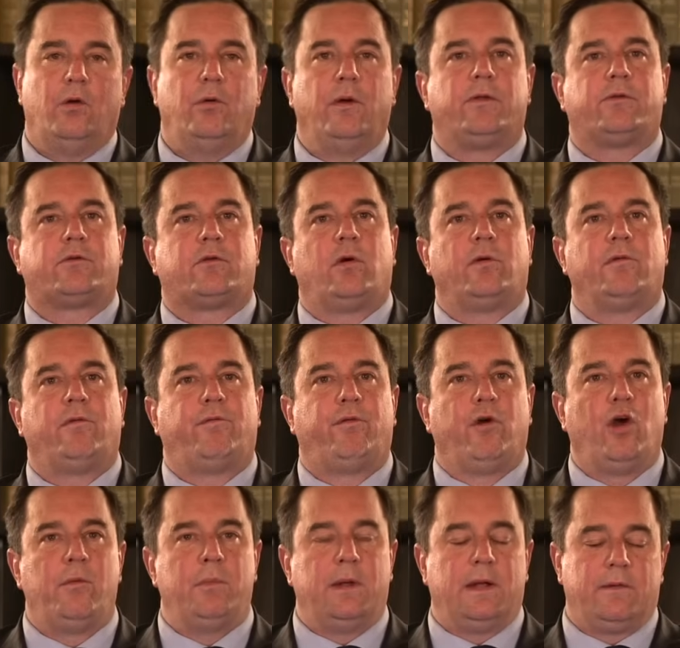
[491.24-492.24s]
risks
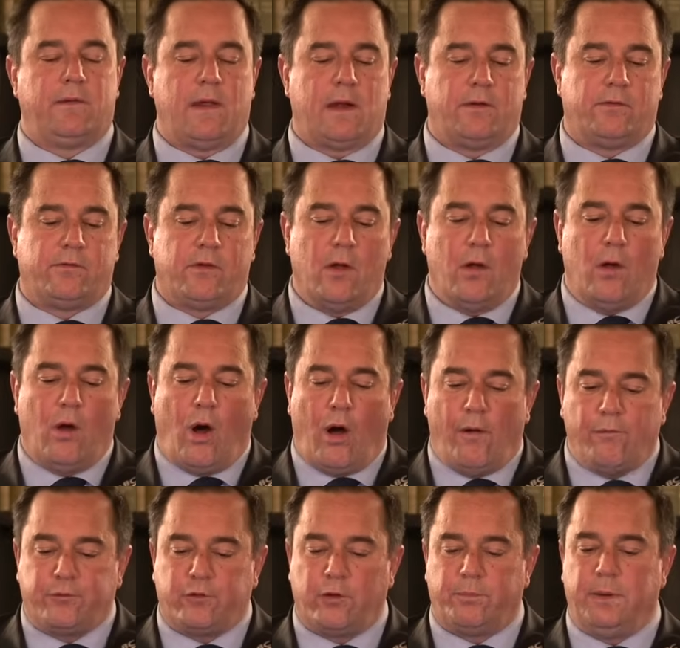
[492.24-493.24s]
confirming that his
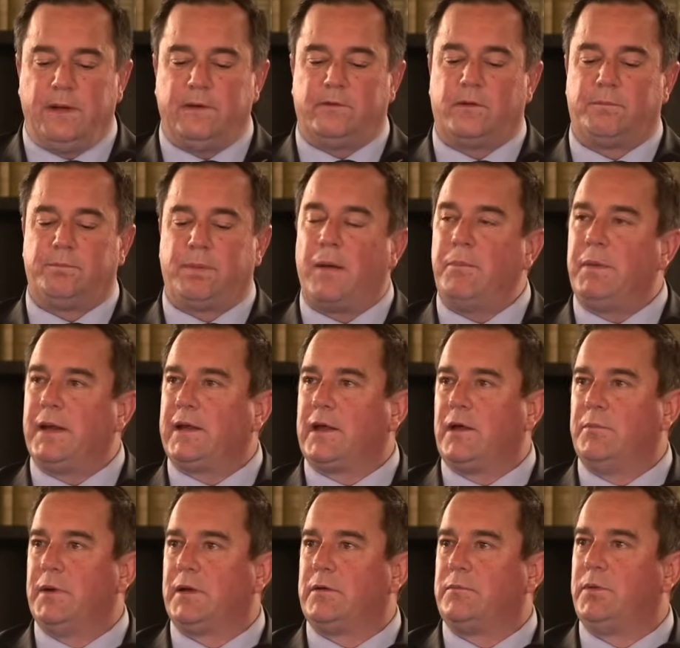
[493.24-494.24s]
oft-repeated public
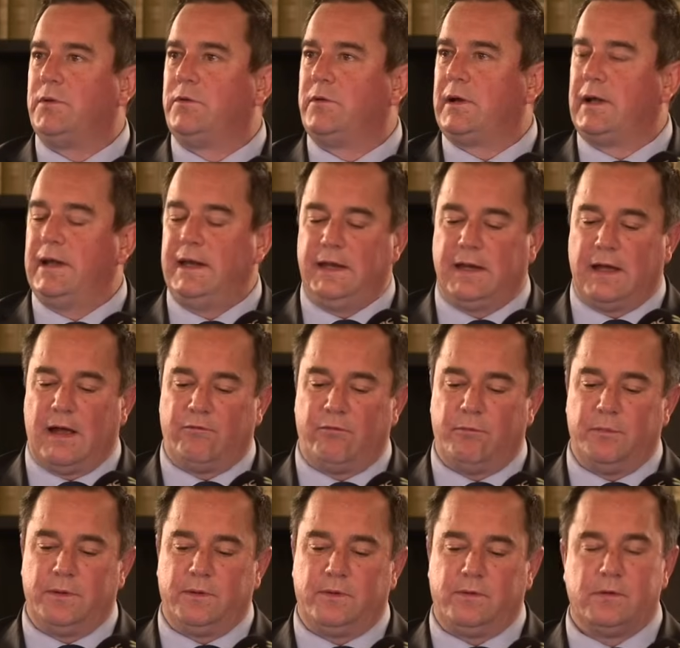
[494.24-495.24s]
commitment to clean
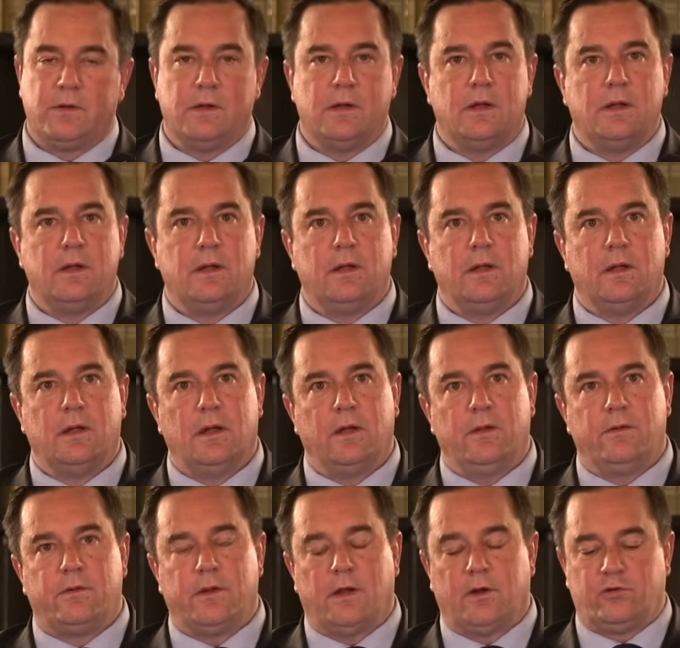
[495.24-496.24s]
governments
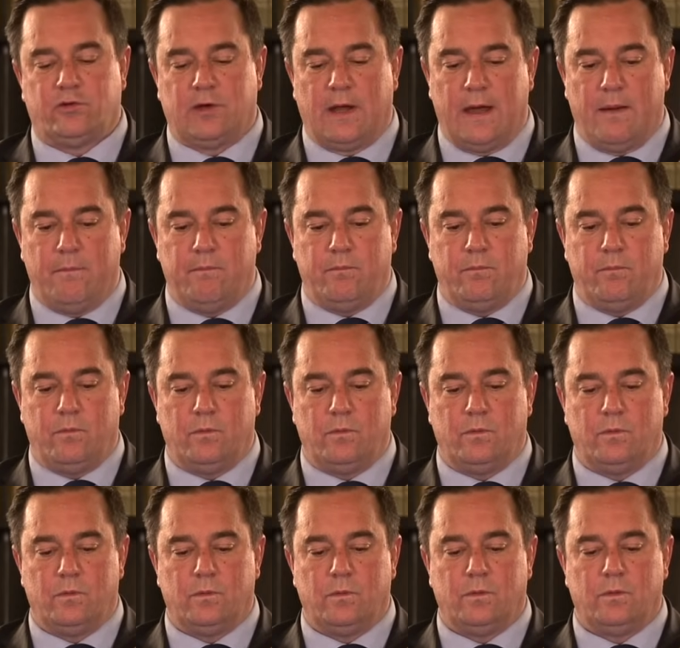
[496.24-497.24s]
is a sham.
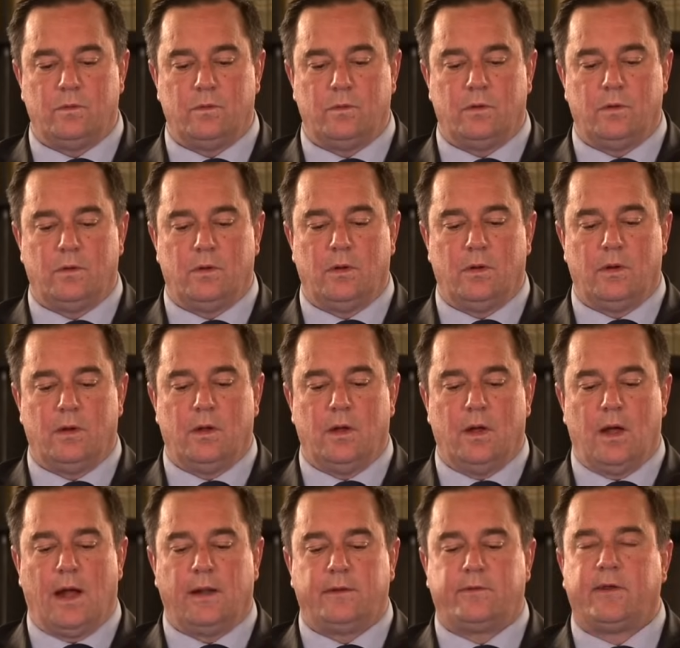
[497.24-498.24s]

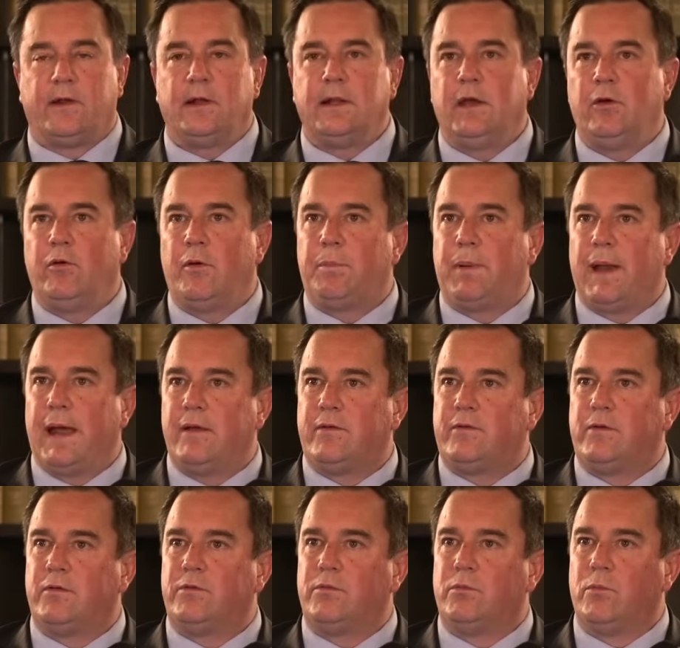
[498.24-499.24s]
Until he
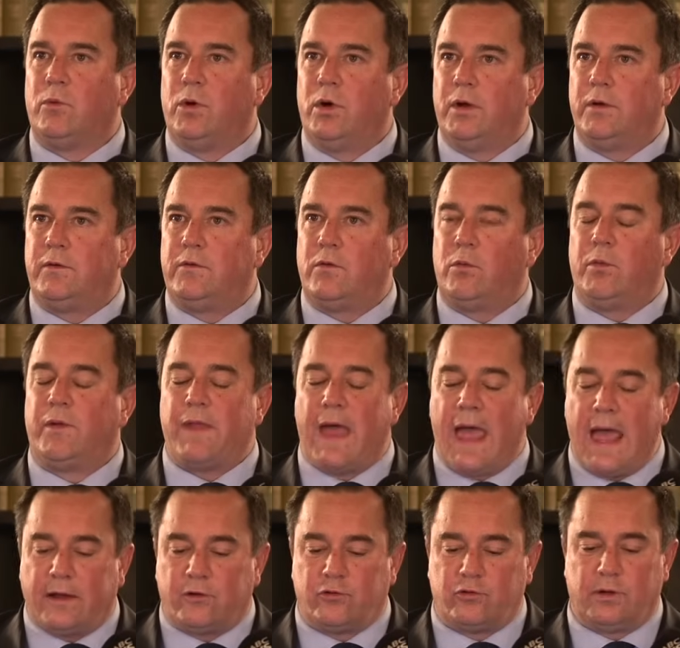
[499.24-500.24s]
replaces words with
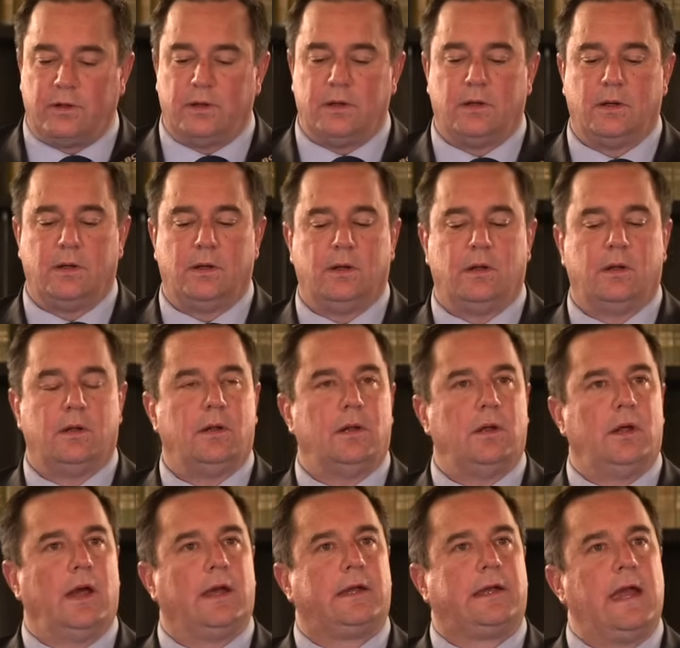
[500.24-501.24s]
action
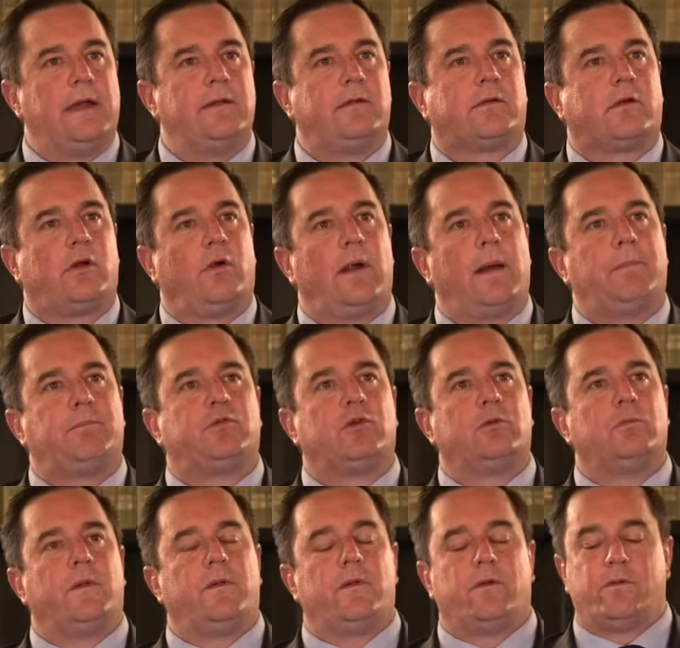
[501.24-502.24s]
against
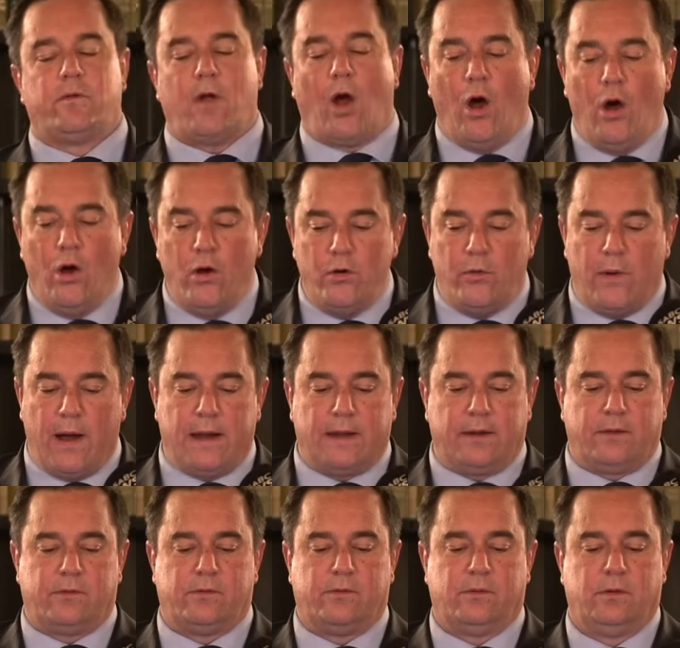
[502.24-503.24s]
corruption within his own
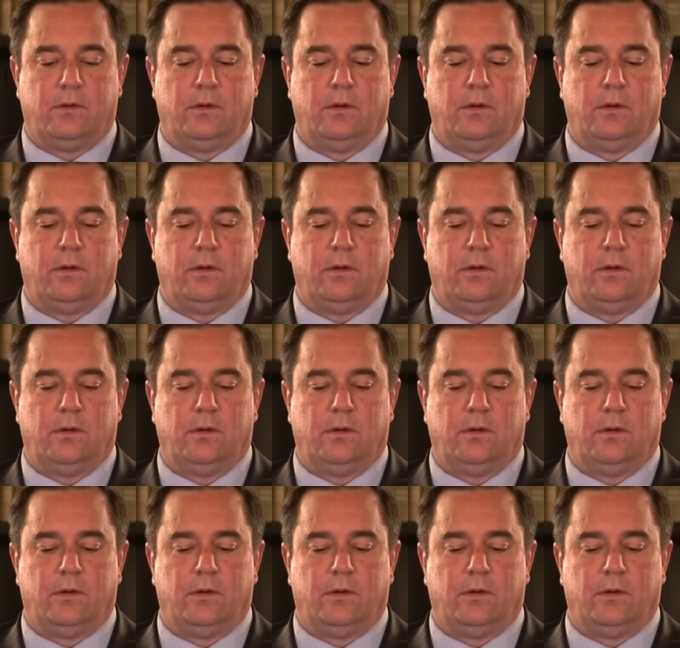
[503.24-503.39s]
ranks,